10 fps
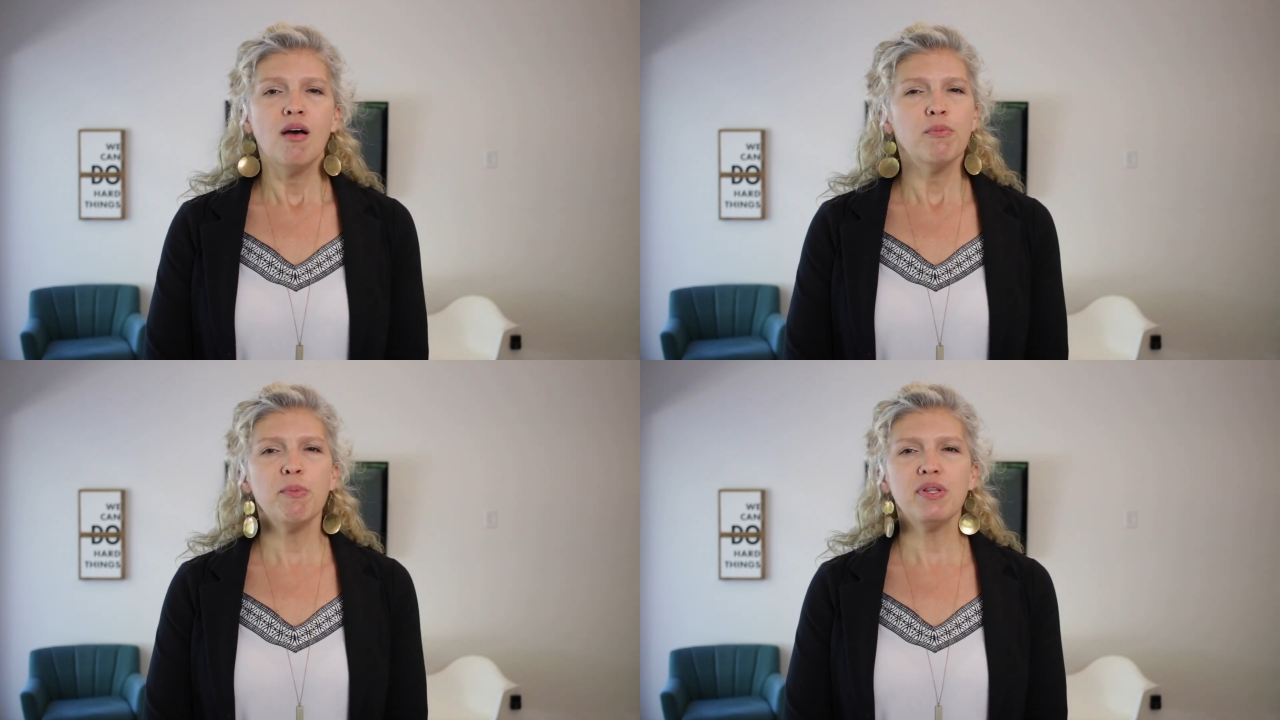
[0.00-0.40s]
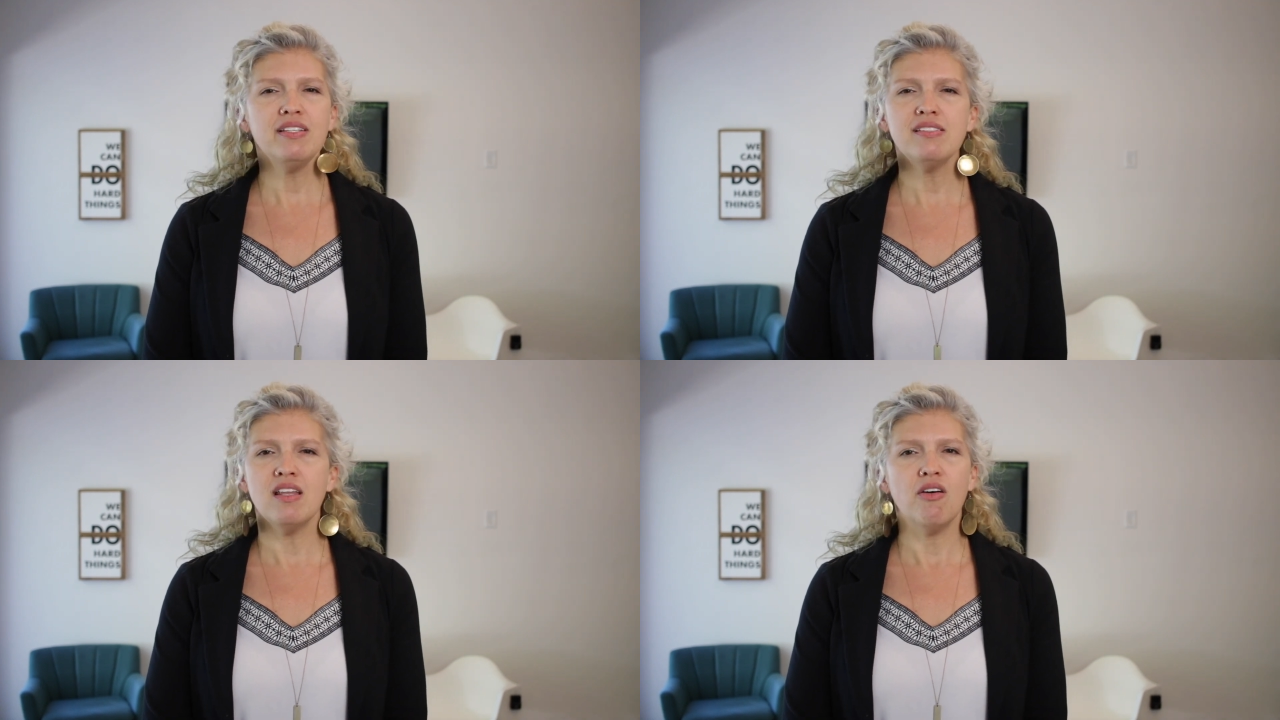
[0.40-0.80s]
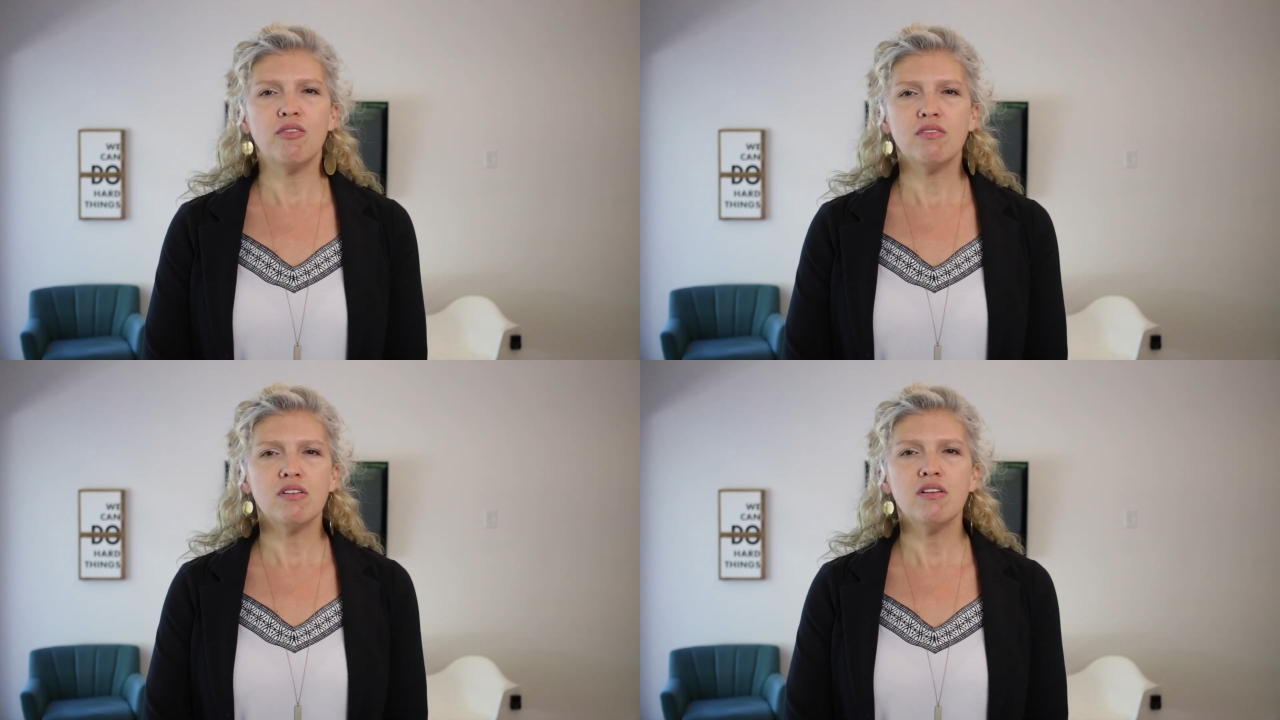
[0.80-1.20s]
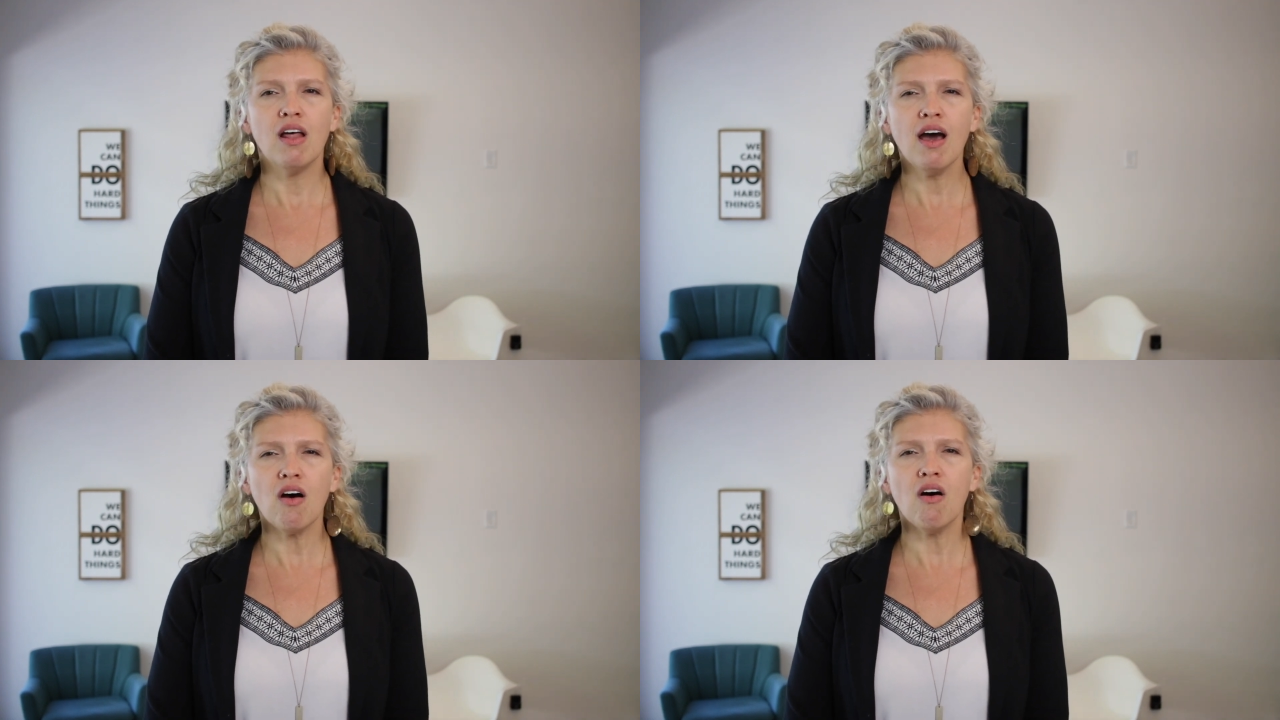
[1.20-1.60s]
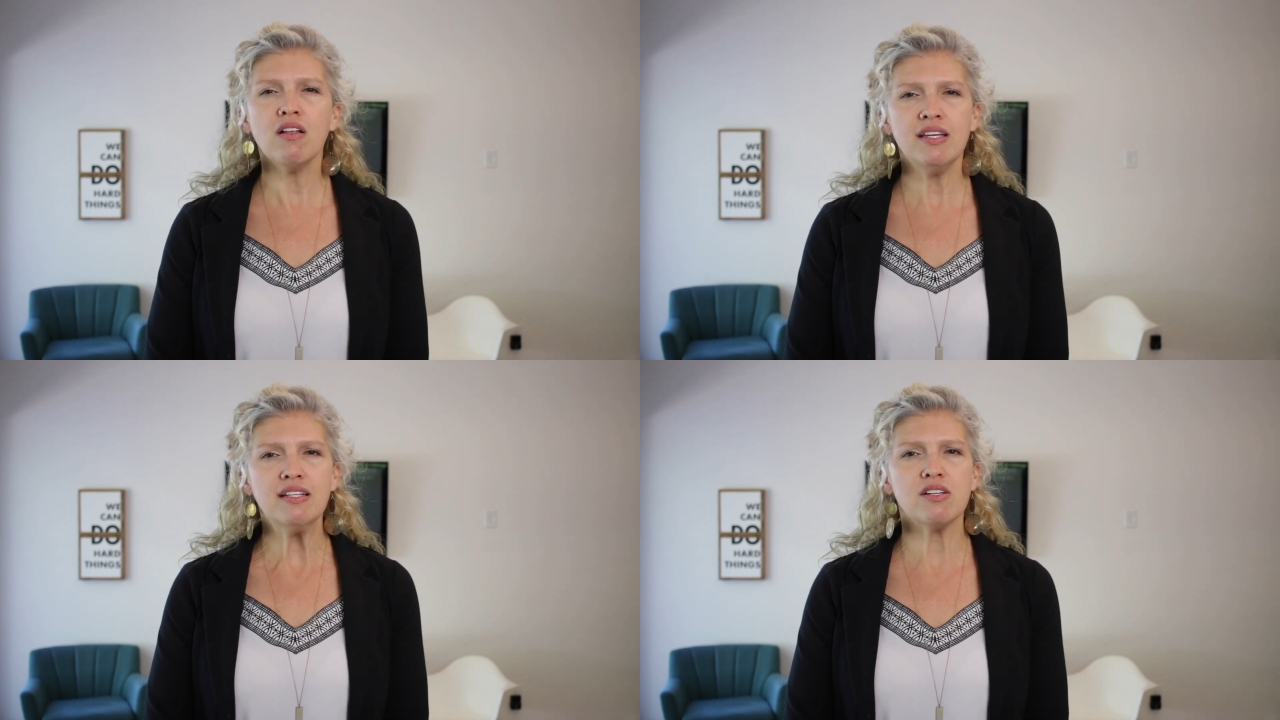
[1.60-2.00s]
But please note, not all
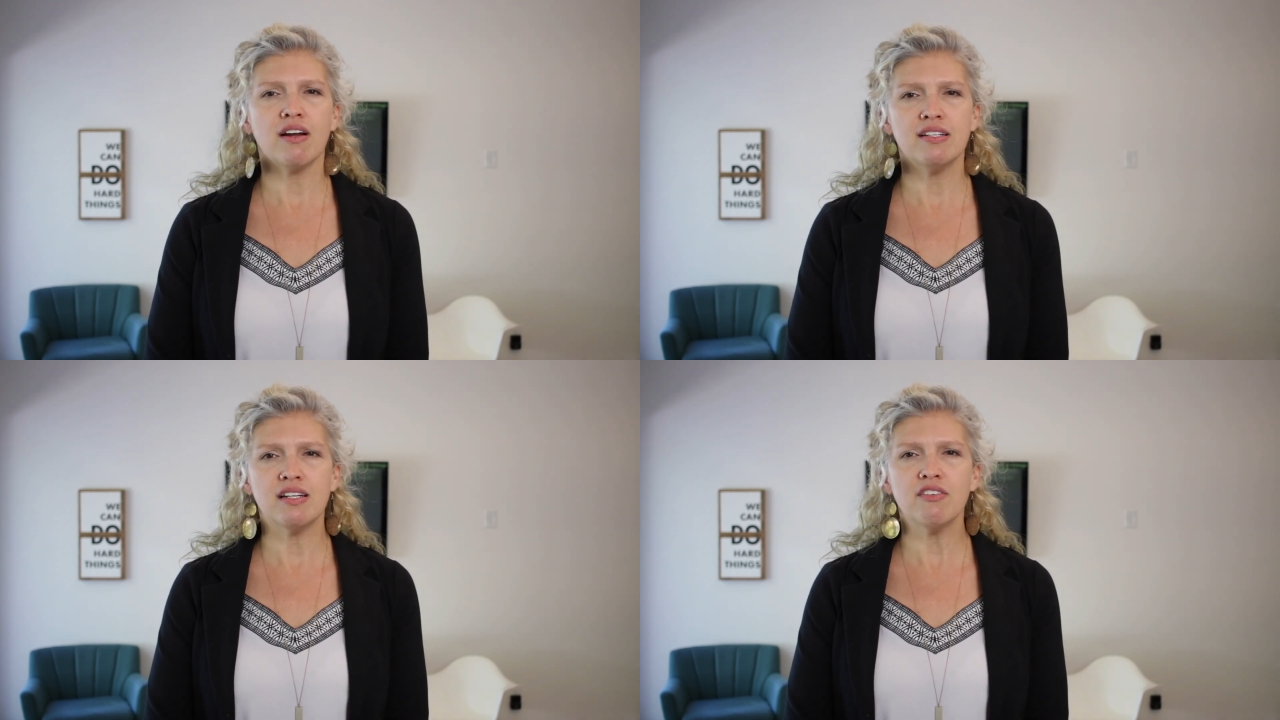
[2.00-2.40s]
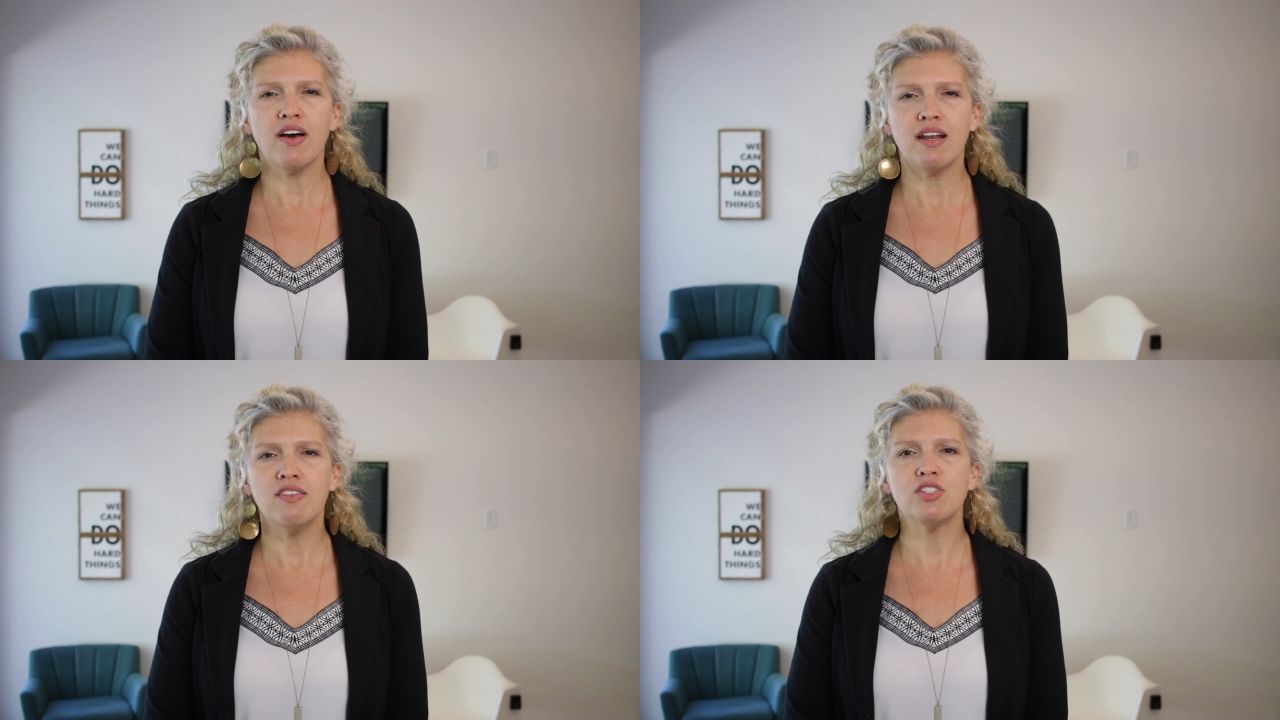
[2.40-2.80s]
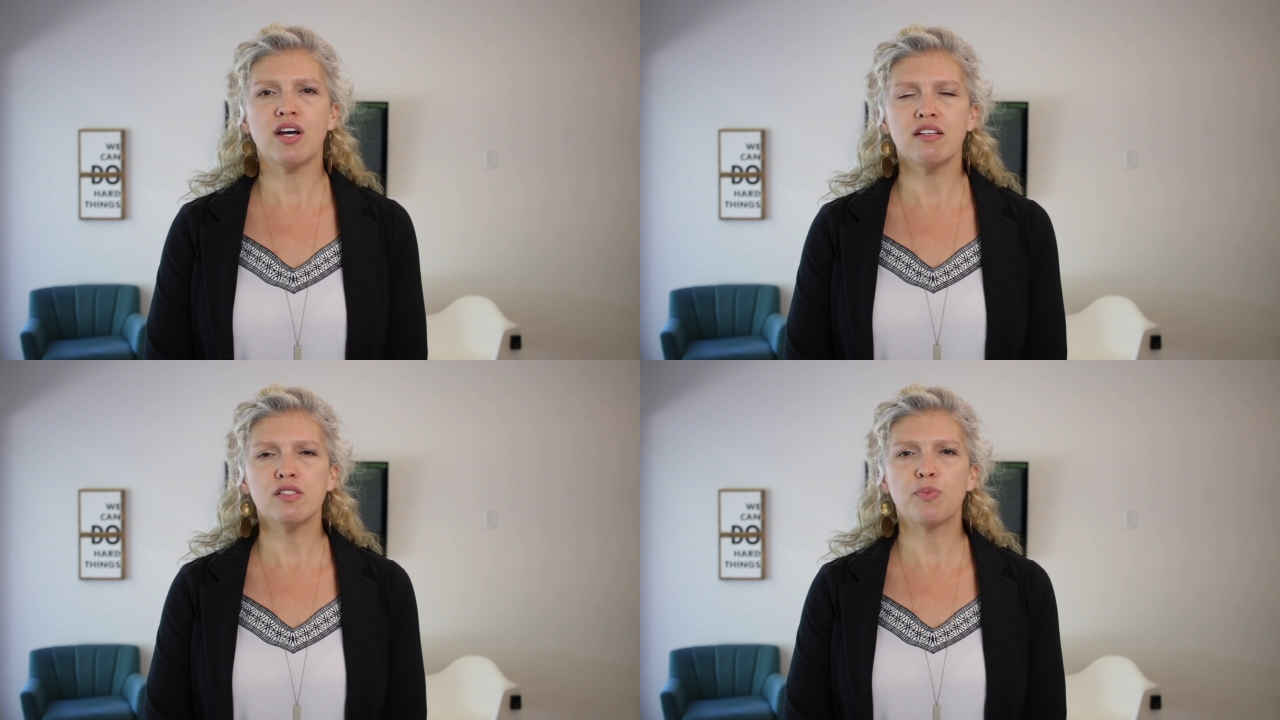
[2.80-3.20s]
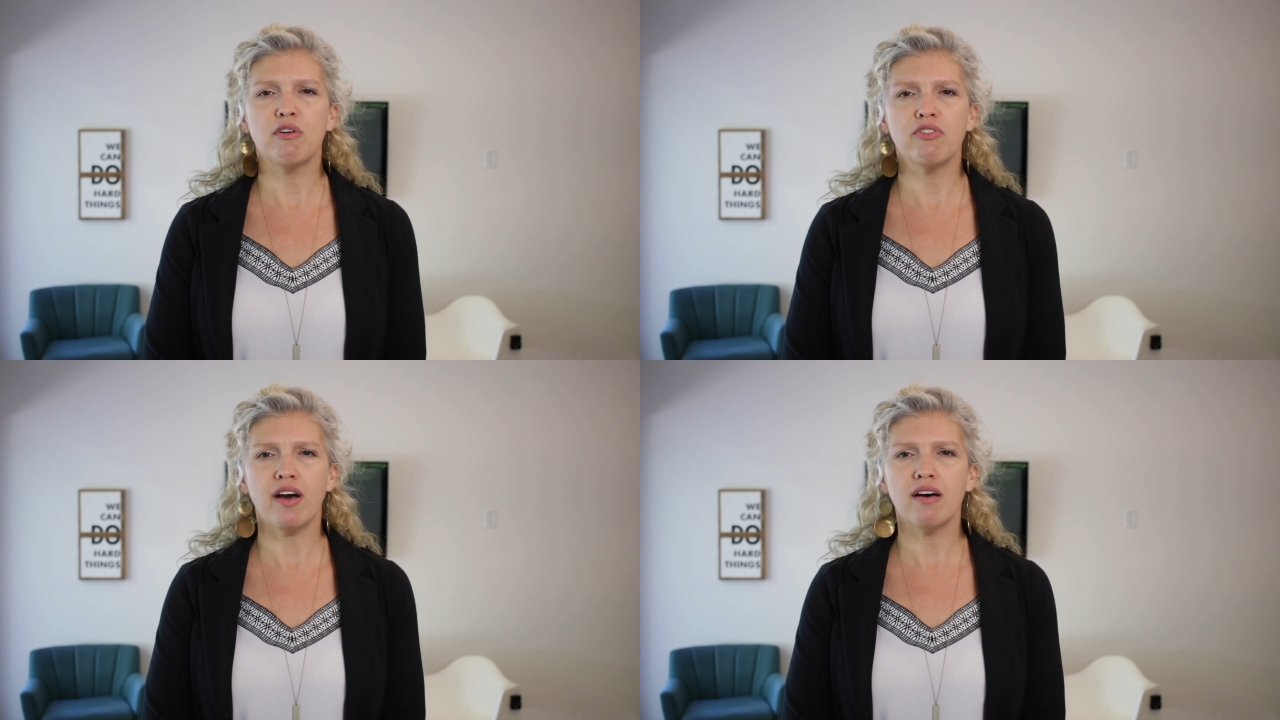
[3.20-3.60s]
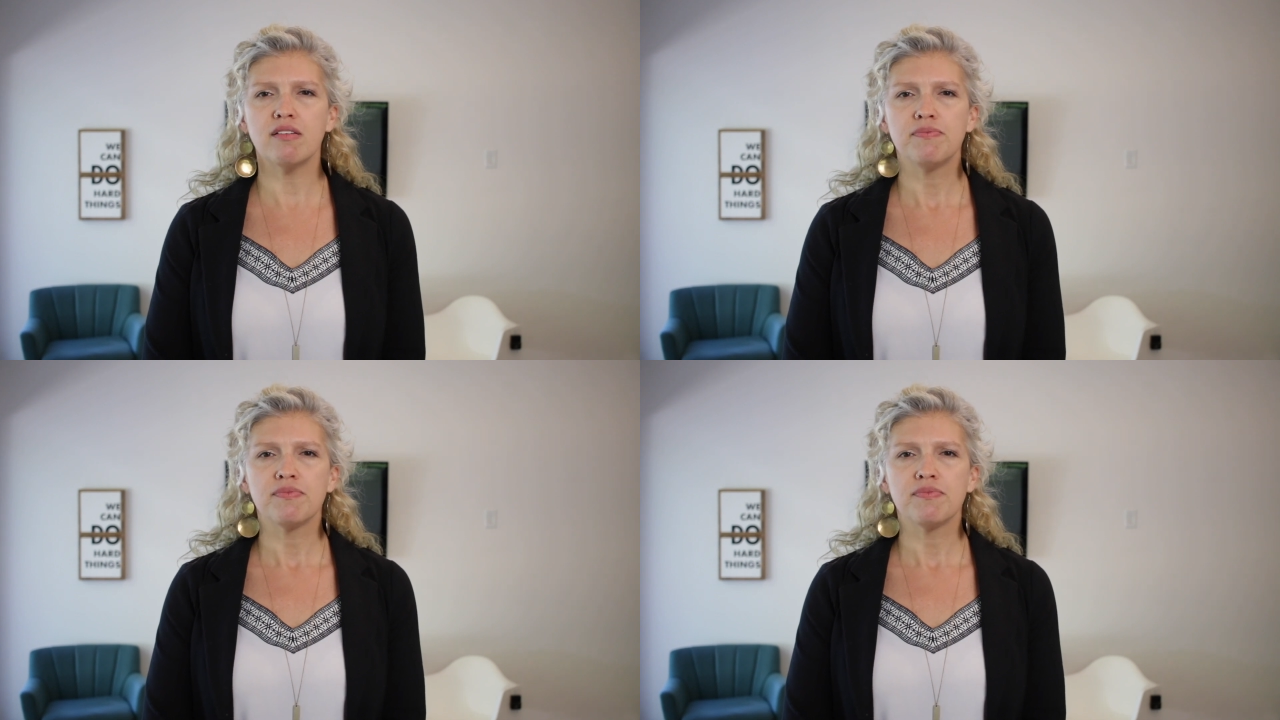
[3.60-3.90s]
needs are identified in the child's profile.